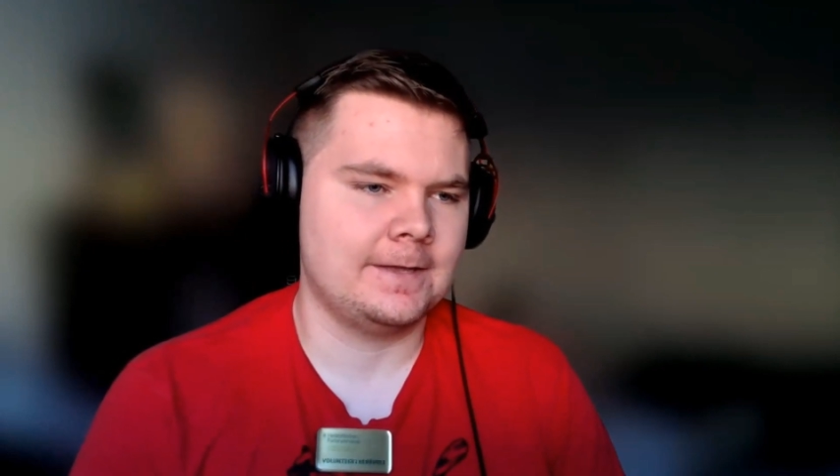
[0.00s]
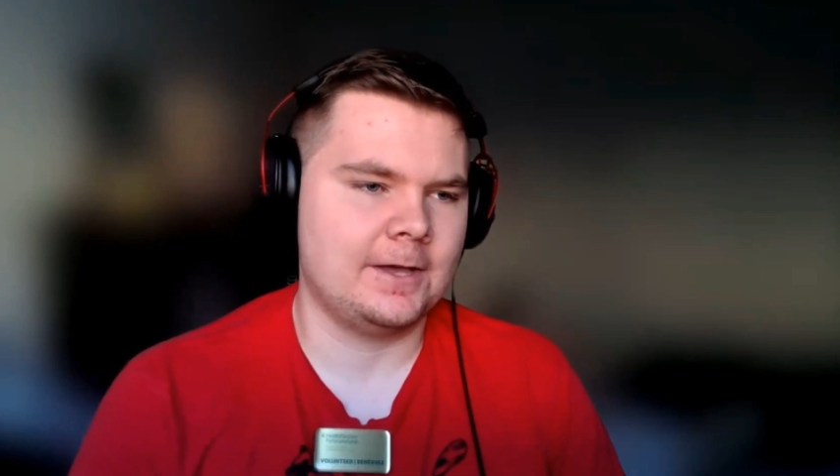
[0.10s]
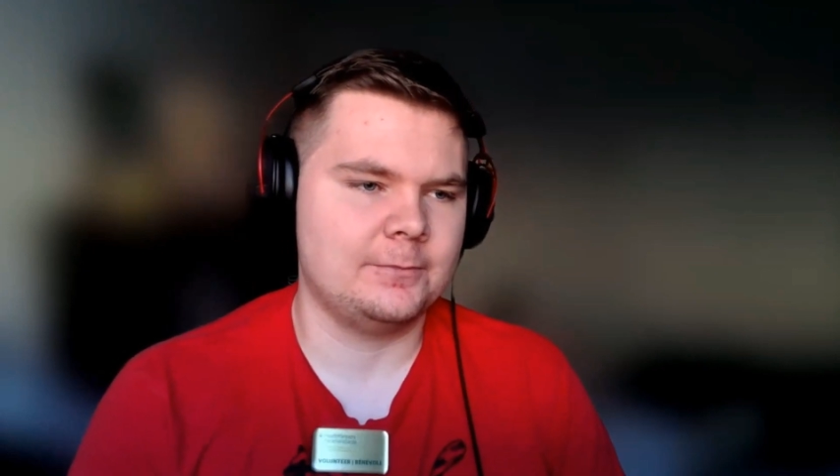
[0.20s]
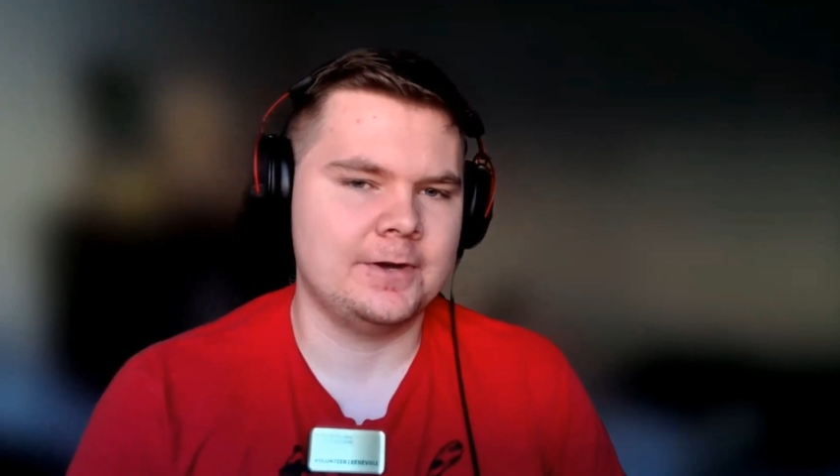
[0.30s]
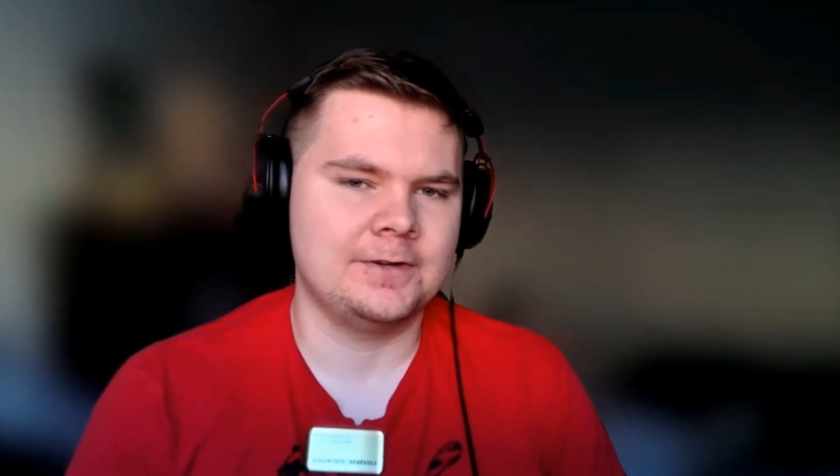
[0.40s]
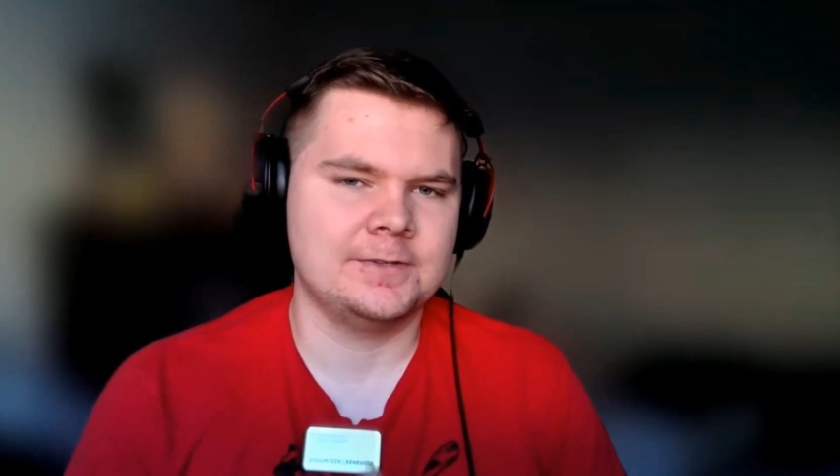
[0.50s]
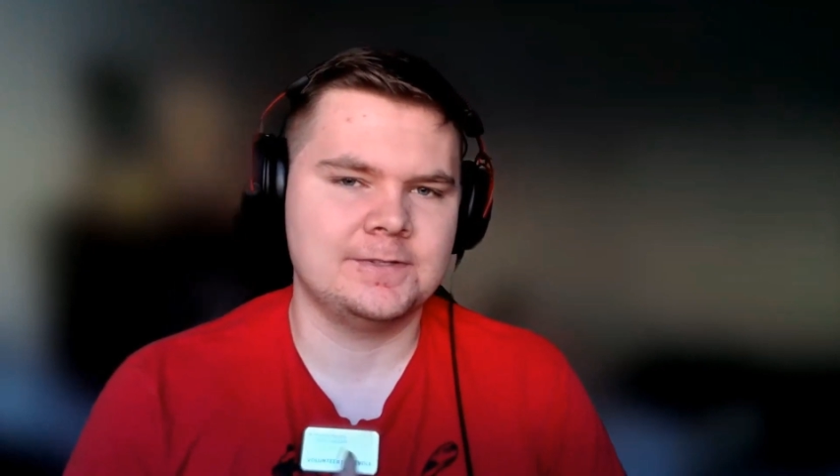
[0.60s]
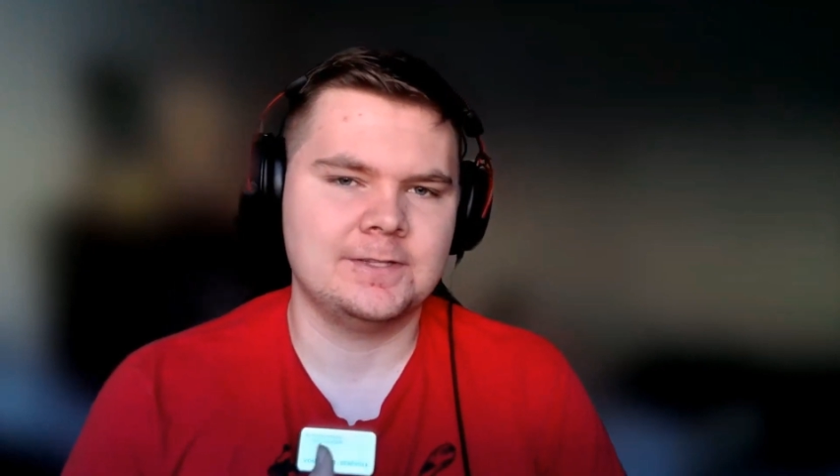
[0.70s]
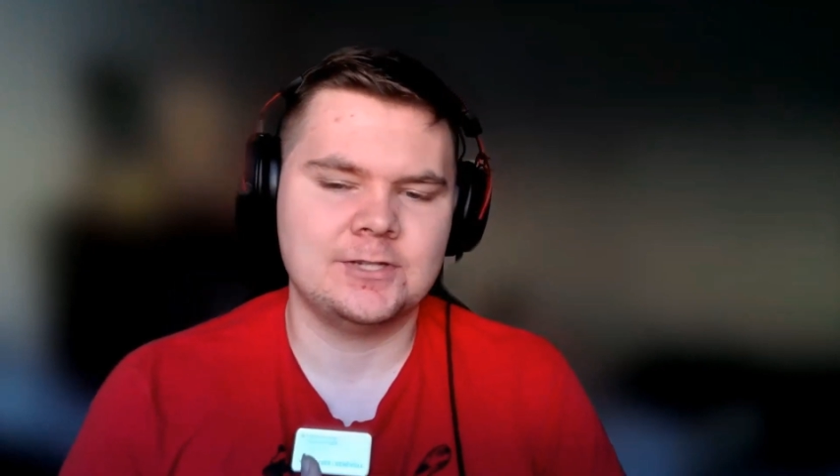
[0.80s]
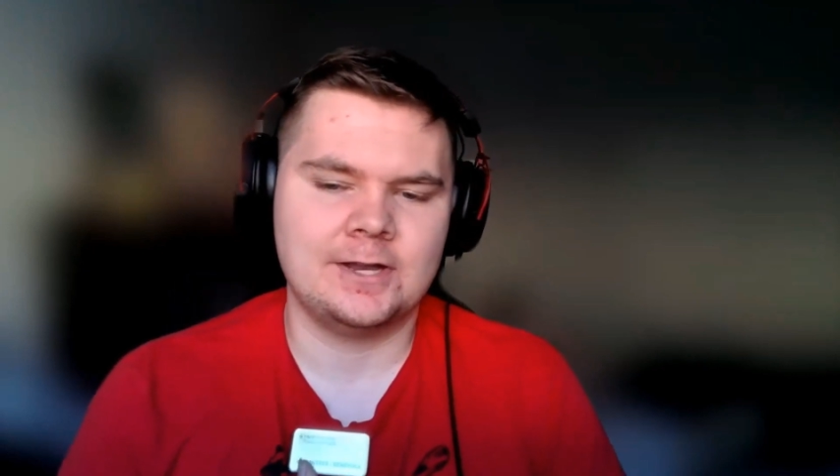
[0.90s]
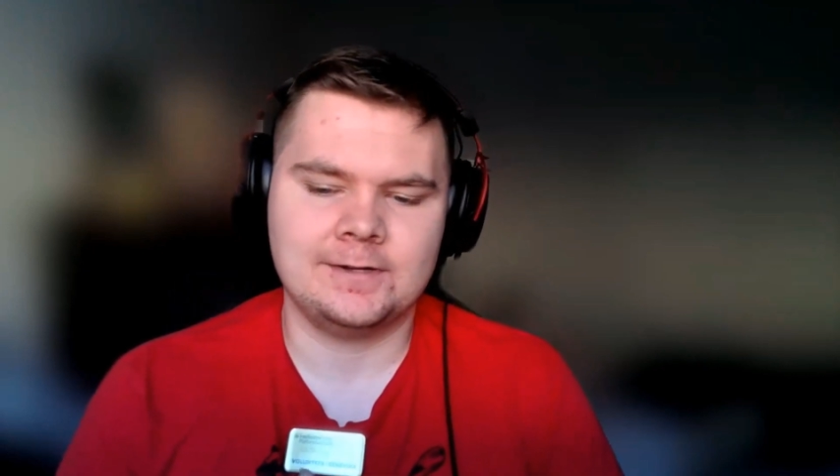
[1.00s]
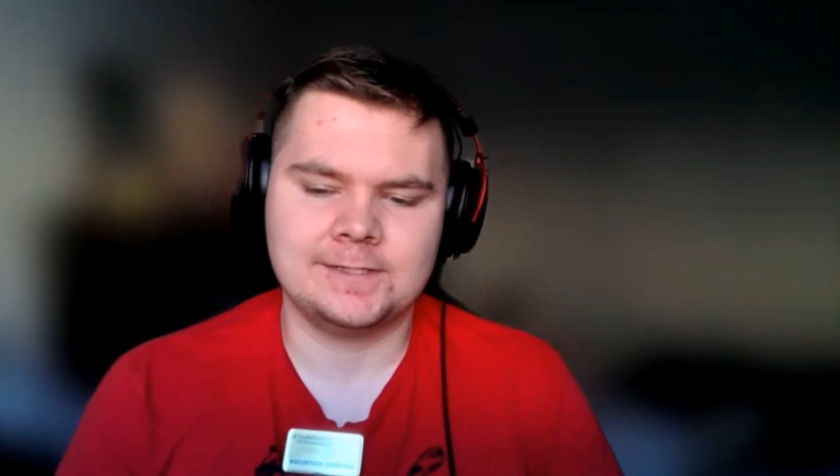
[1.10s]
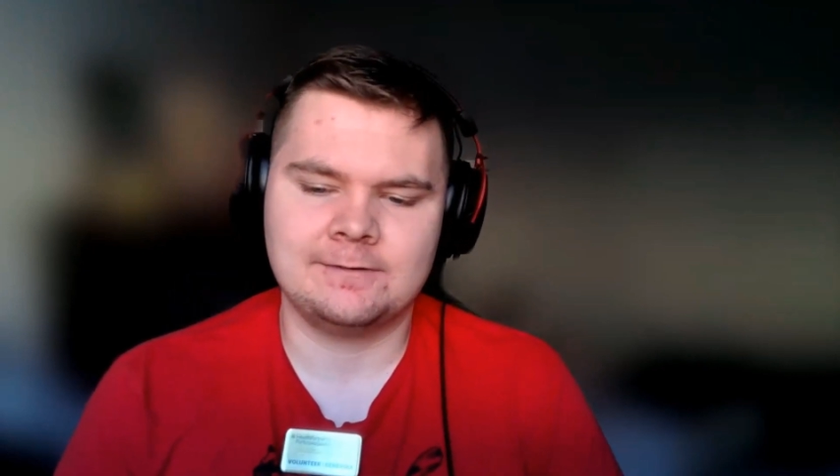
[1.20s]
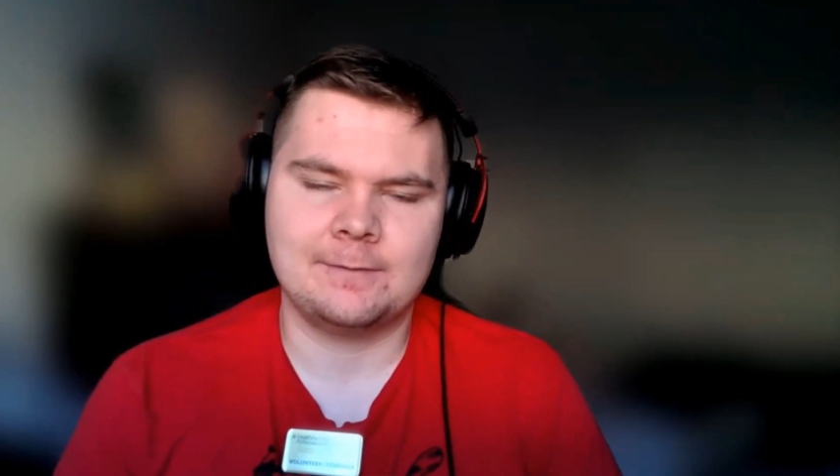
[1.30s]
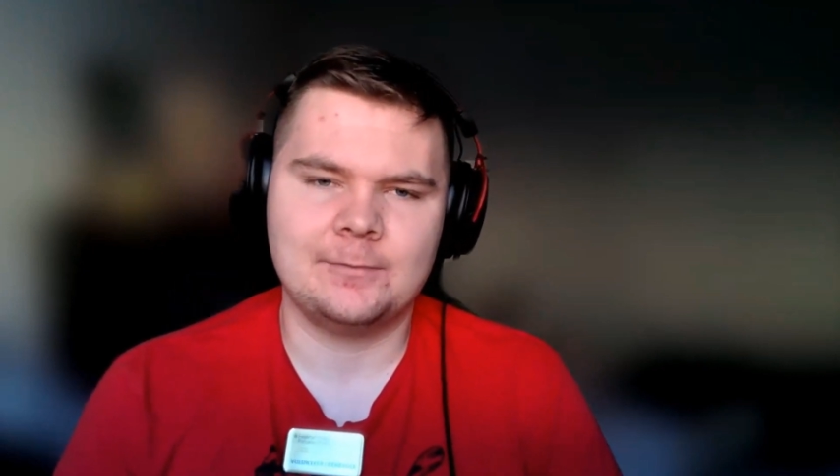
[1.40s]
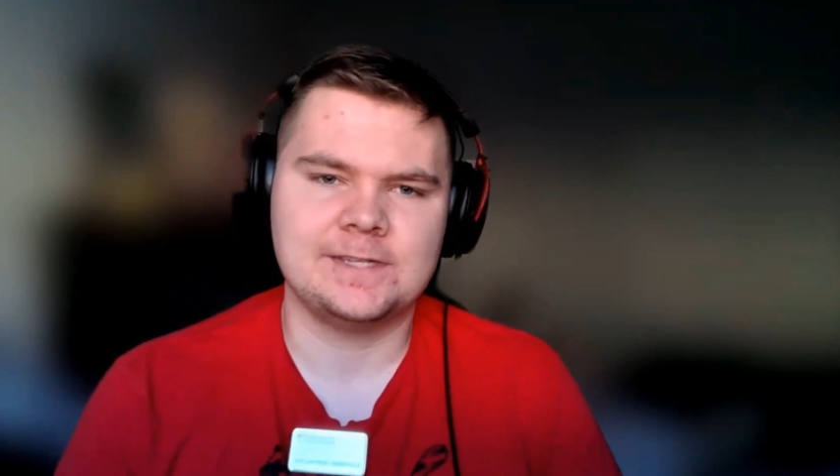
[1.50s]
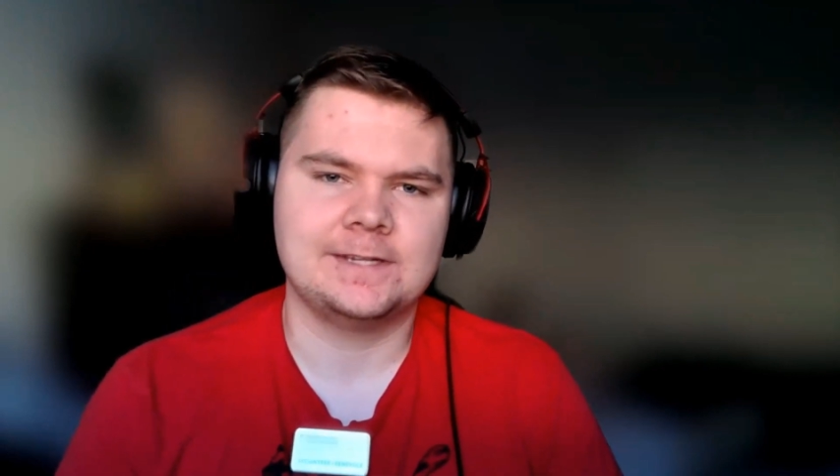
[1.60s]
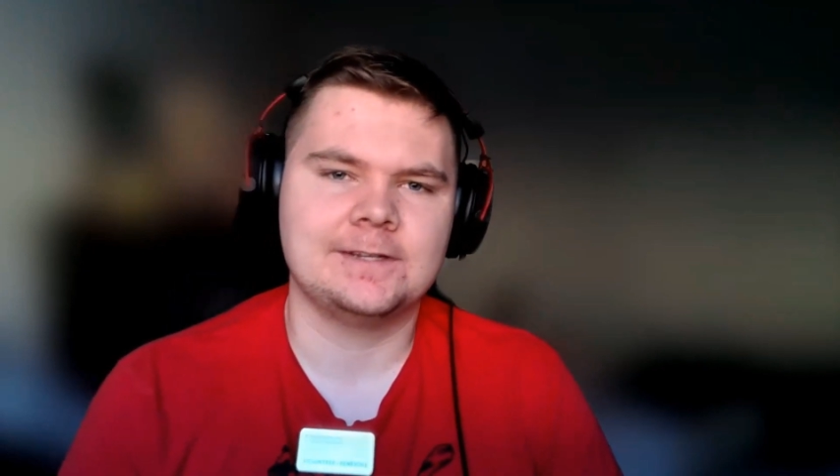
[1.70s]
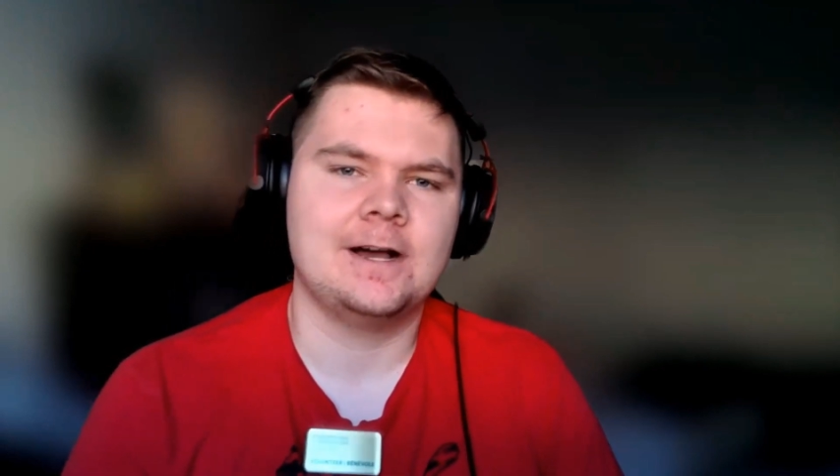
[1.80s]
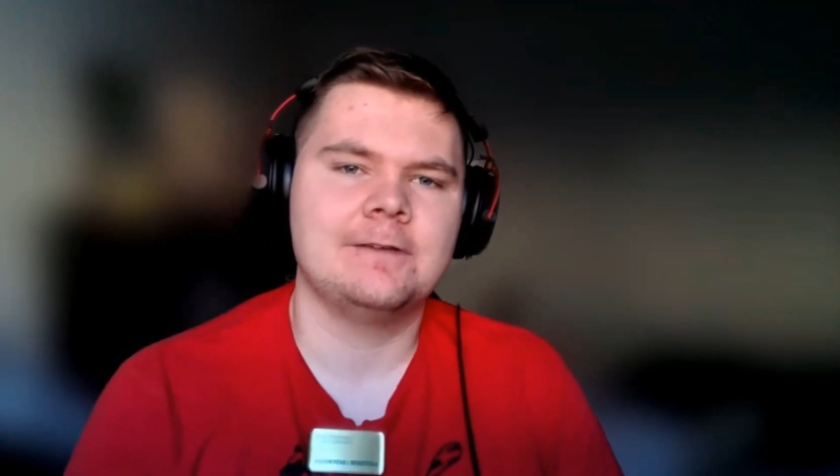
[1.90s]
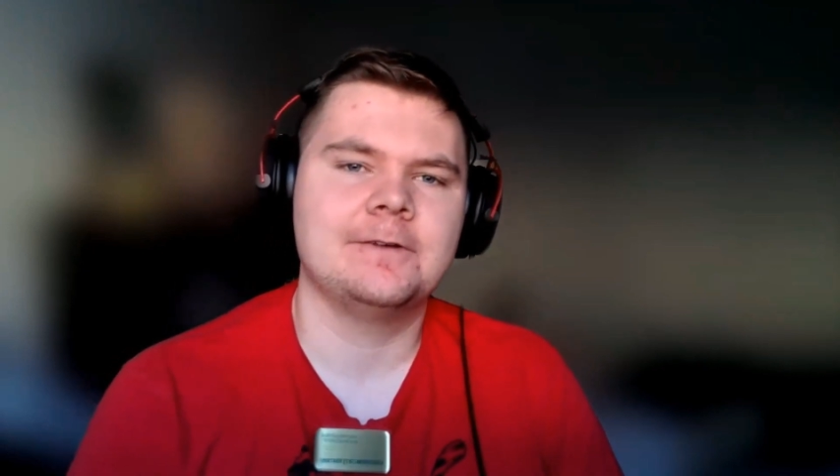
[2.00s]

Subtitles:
Health Partners and the charities they represent can